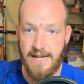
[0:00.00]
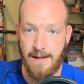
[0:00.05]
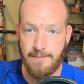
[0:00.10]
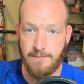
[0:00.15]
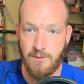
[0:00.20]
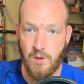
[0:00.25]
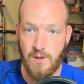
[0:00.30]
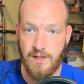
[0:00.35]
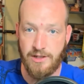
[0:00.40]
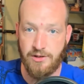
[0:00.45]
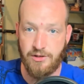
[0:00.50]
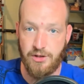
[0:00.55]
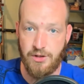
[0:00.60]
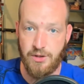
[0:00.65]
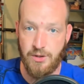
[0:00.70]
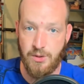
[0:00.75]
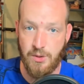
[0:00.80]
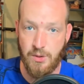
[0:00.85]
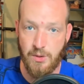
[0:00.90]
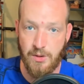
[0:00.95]
I'm going
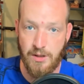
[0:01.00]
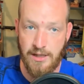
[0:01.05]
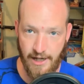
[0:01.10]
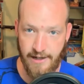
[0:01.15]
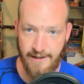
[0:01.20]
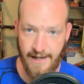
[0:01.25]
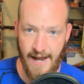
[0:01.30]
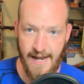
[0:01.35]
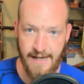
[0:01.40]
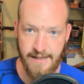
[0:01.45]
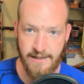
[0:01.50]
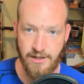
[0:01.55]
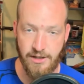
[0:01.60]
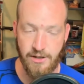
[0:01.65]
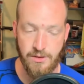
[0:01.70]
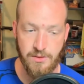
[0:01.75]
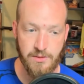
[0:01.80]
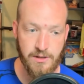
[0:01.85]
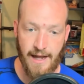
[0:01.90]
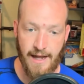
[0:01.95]
to attack you.